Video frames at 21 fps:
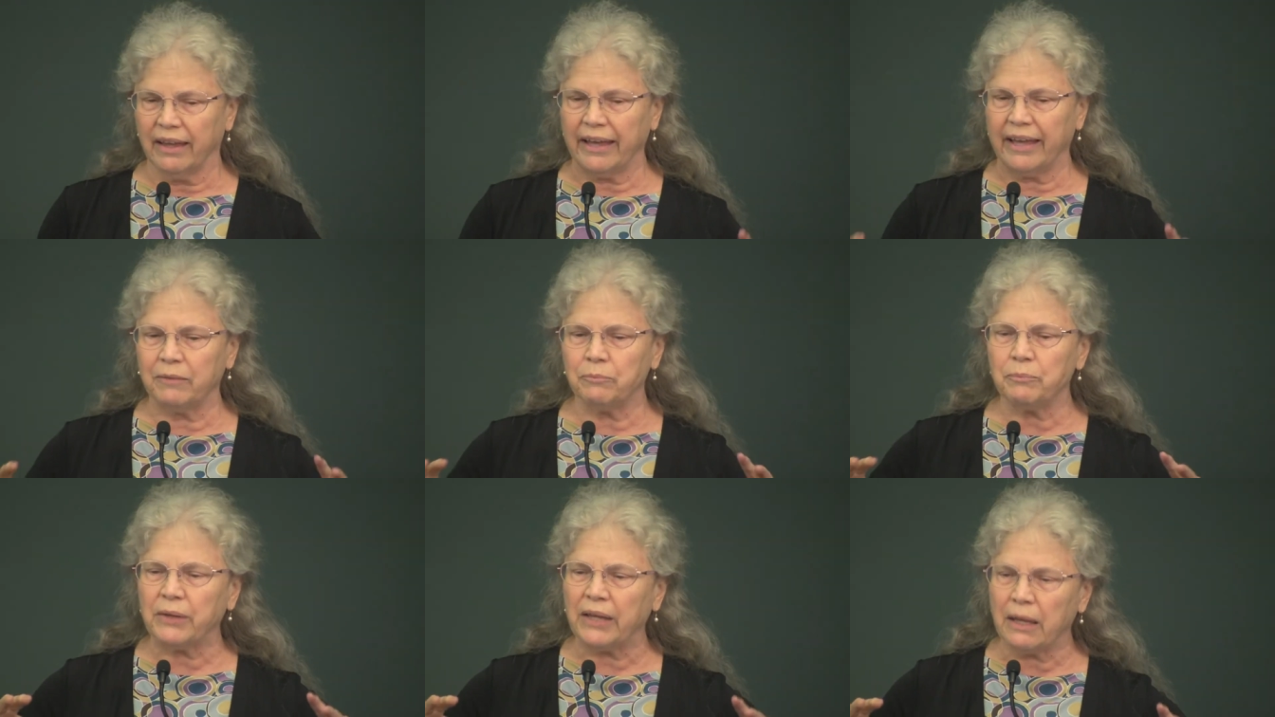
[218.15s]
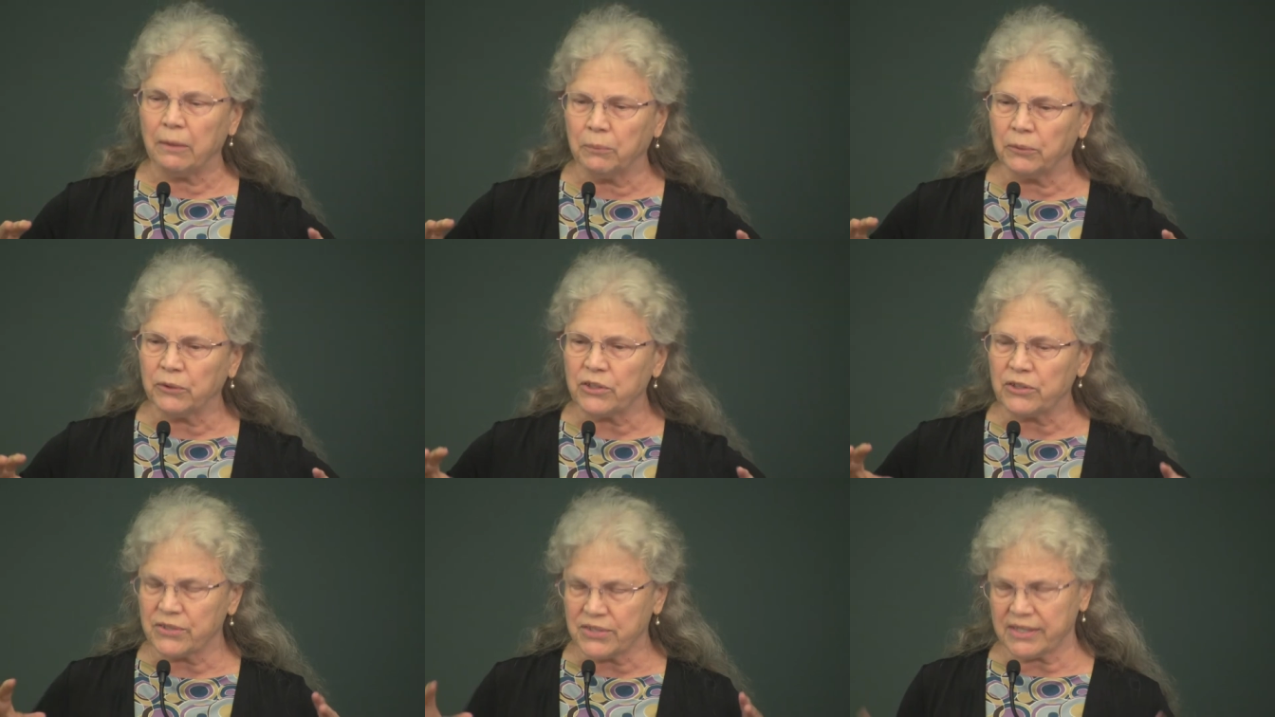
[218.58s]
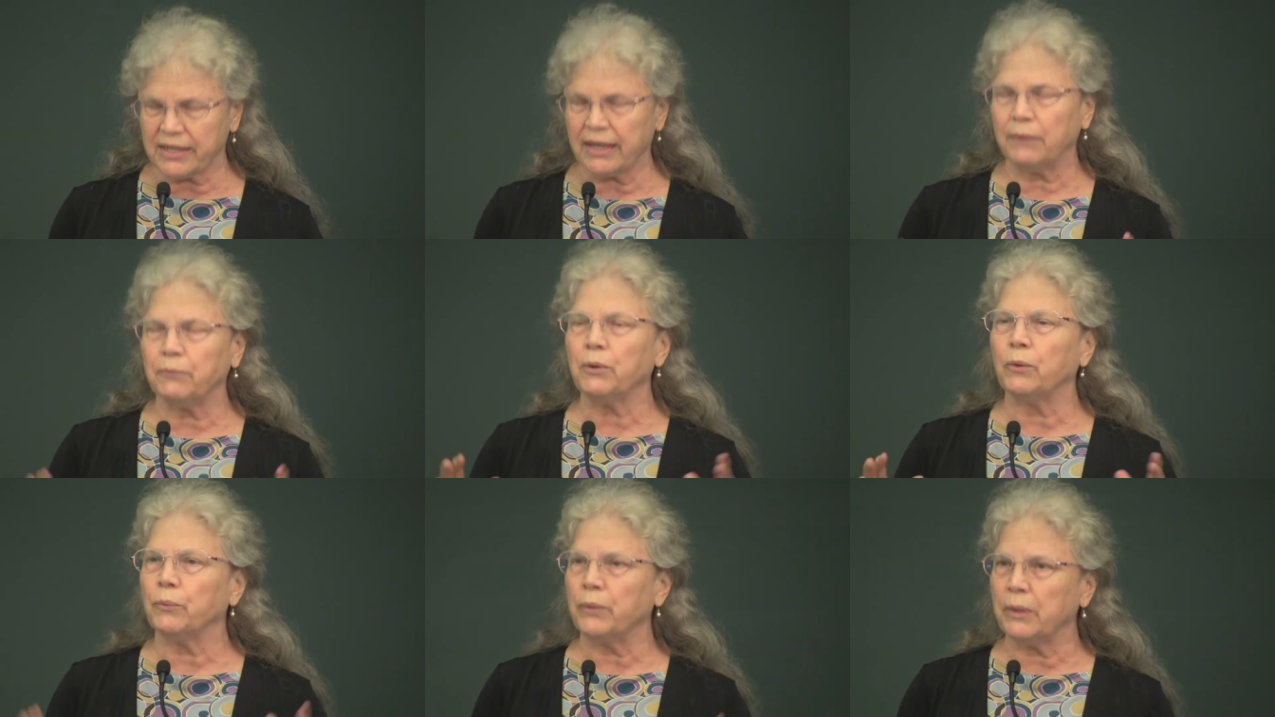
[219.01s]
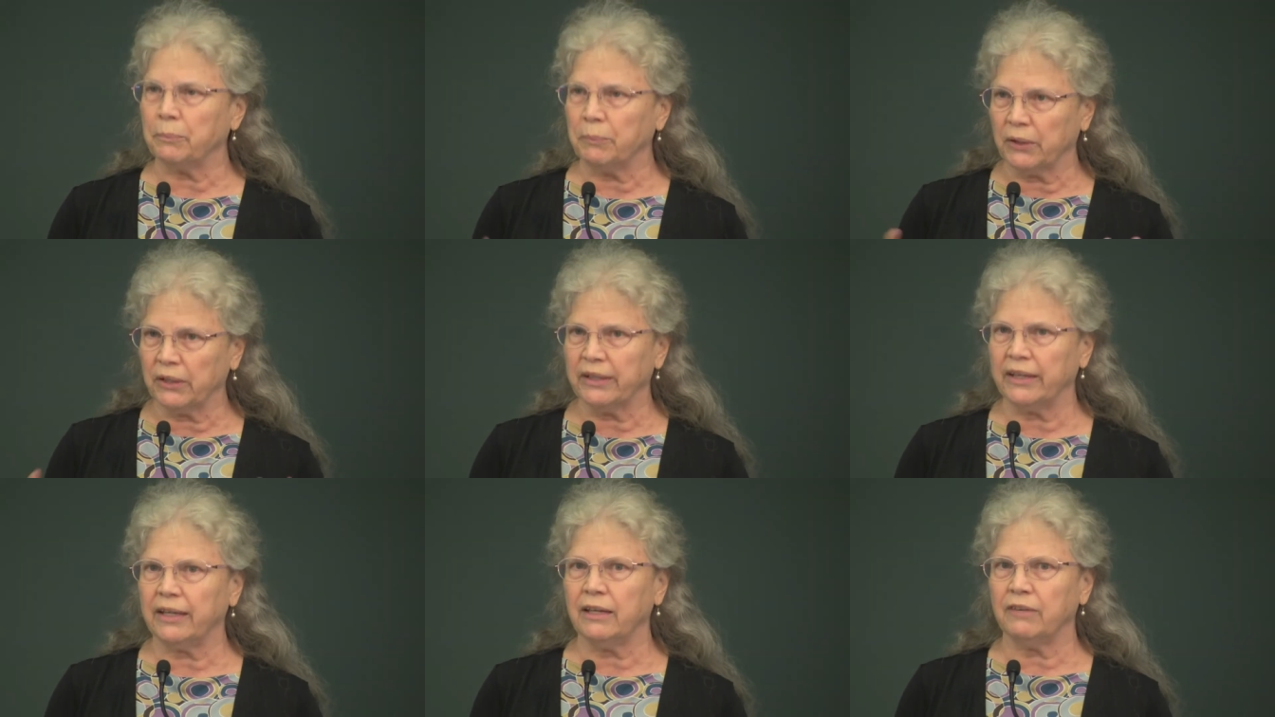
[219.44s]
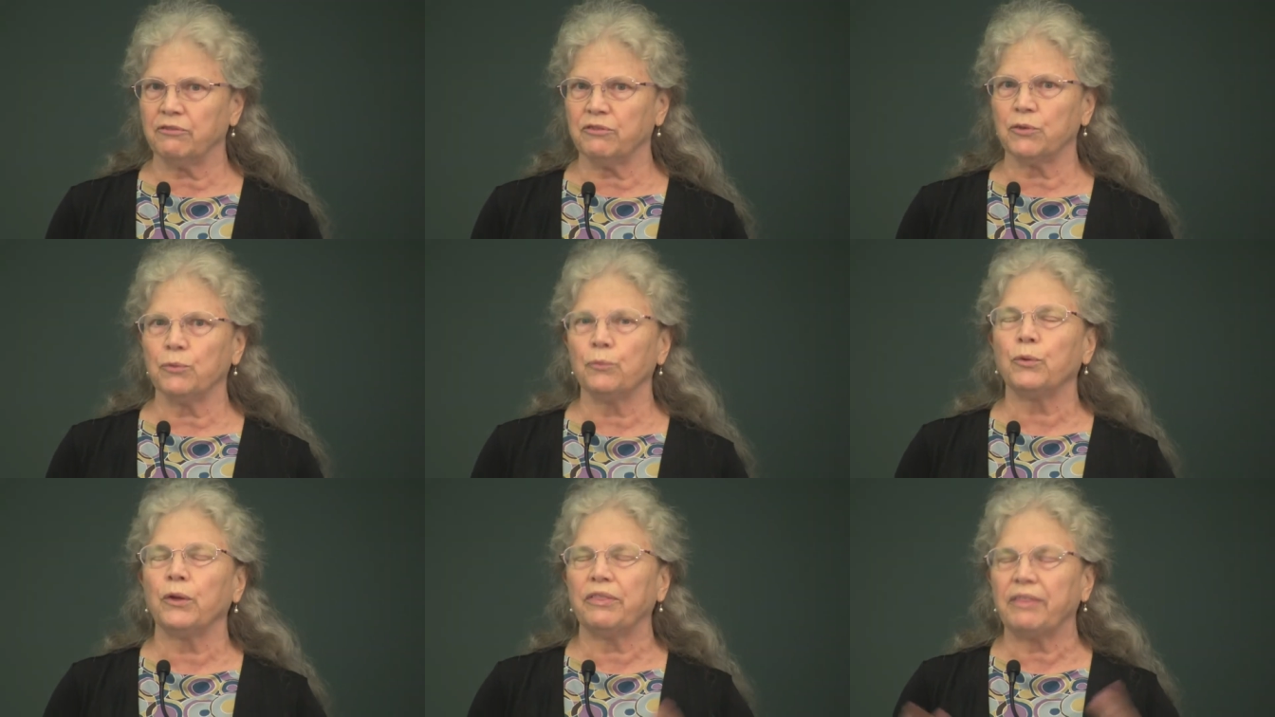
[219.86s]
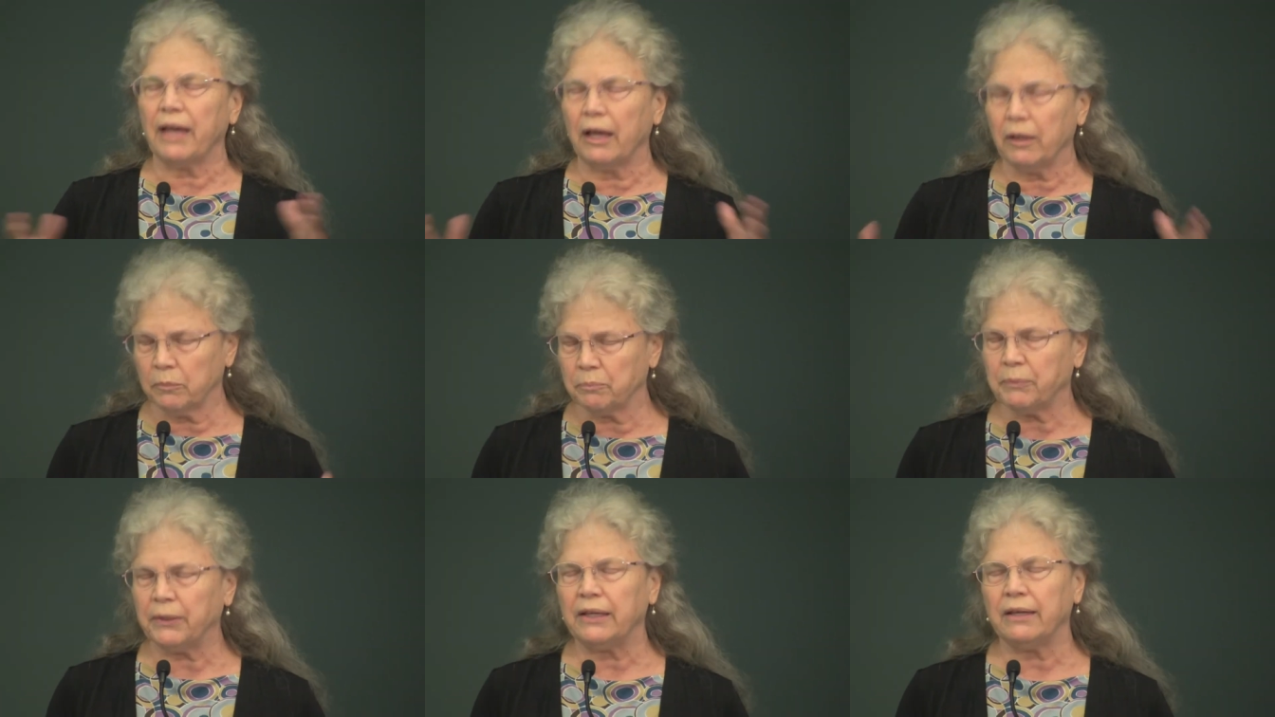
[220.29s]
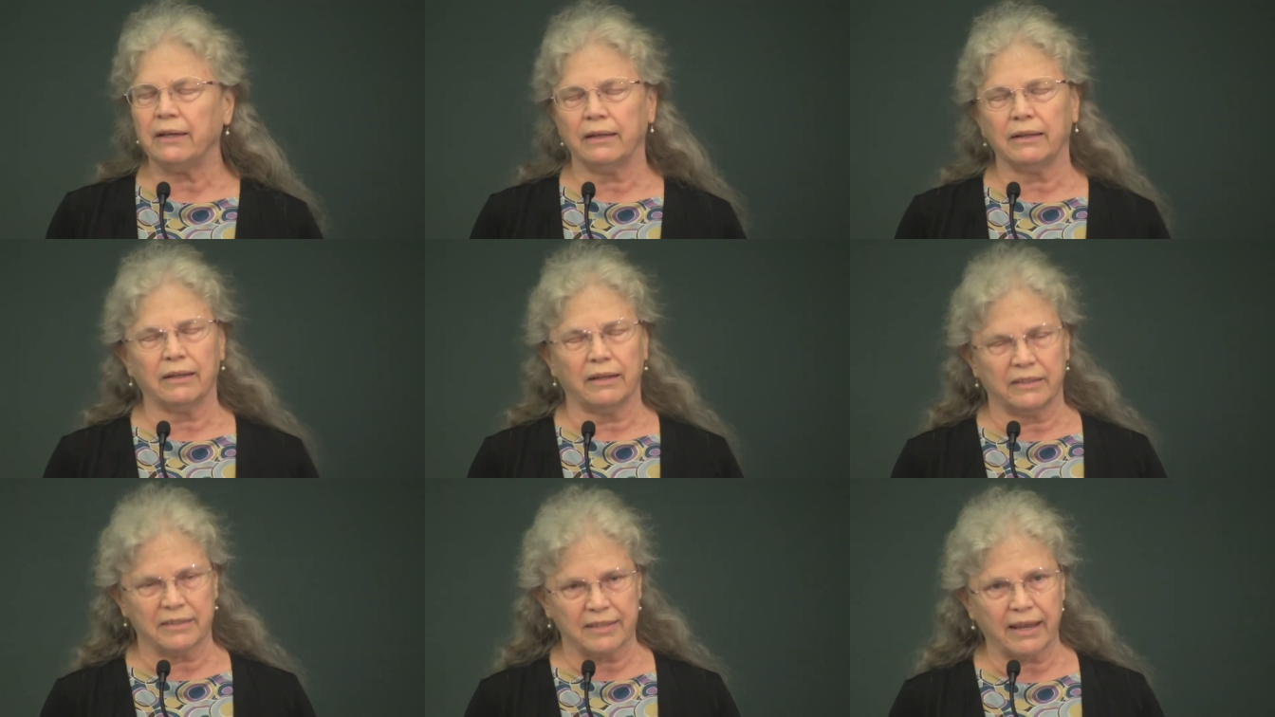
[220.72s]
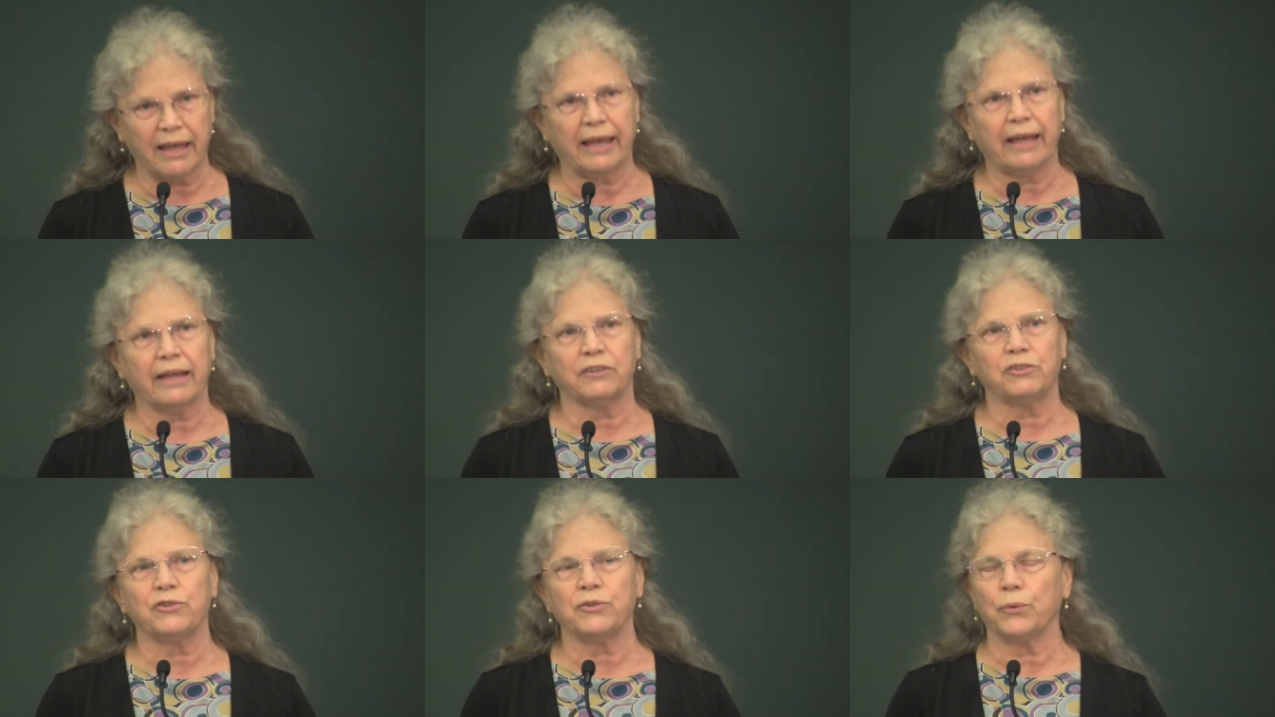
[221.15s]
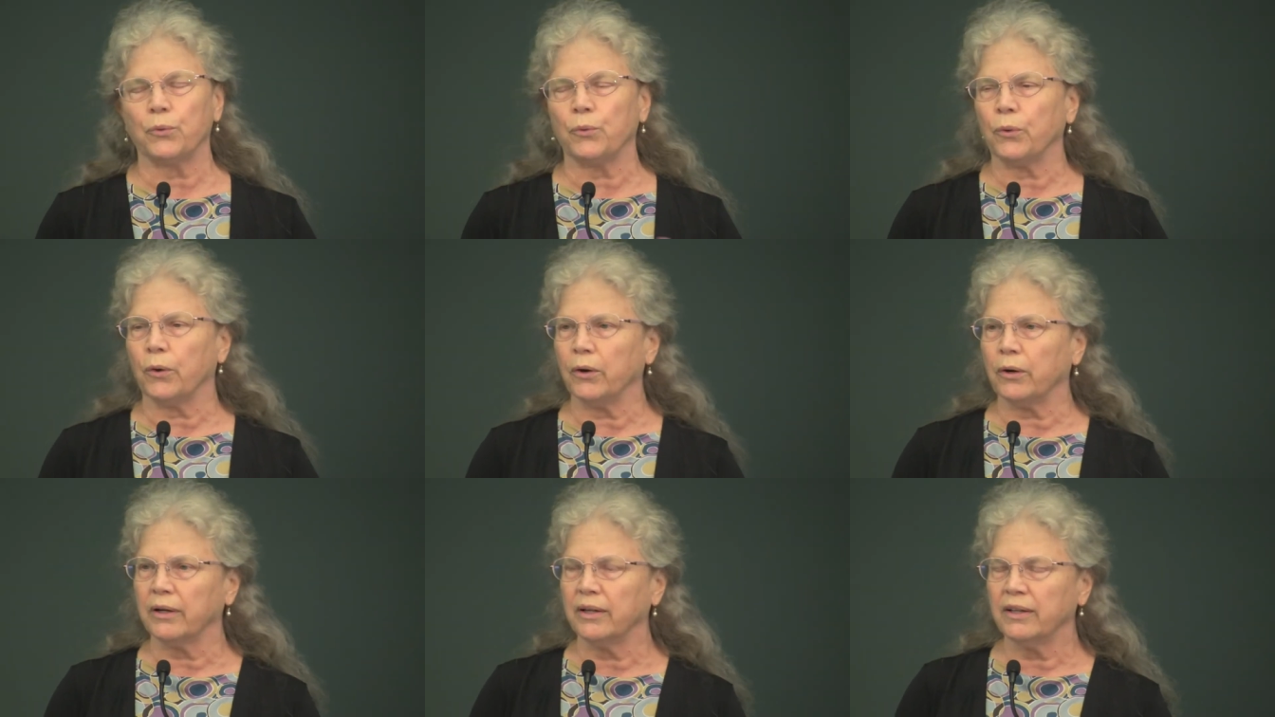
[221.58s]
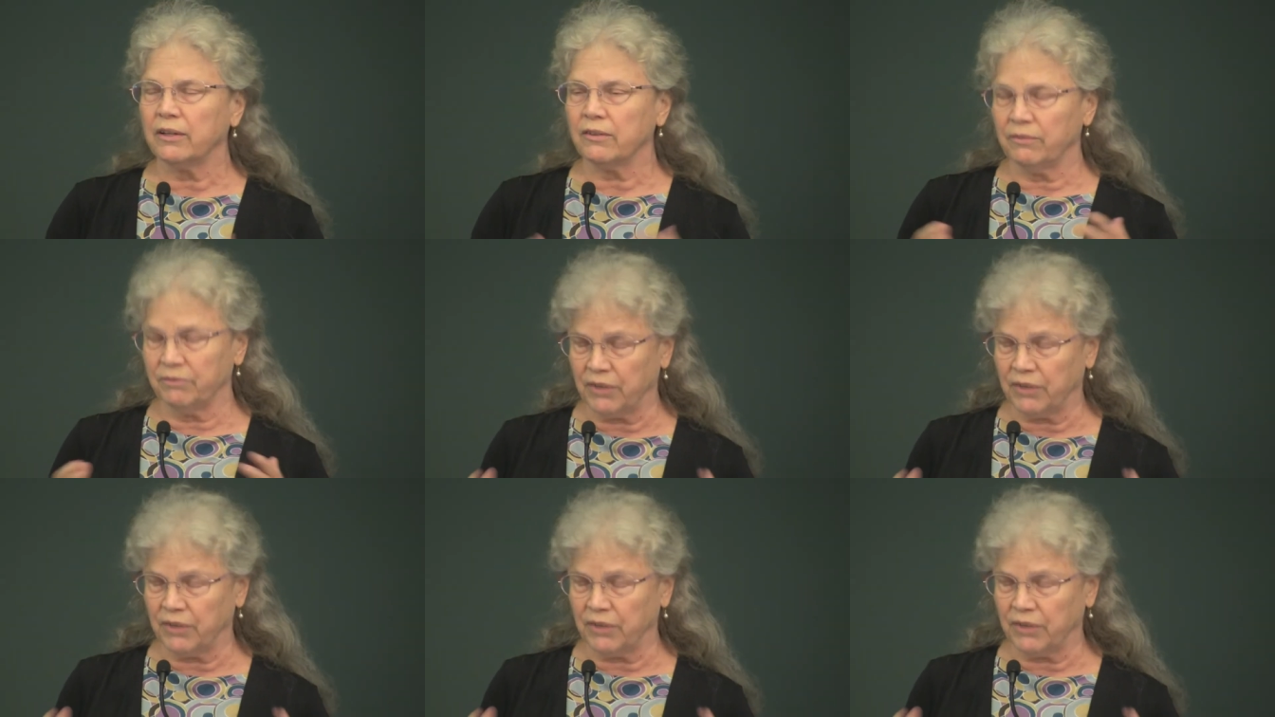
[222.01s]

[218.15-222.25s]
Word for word: and be able to say what we believed without being attacked or,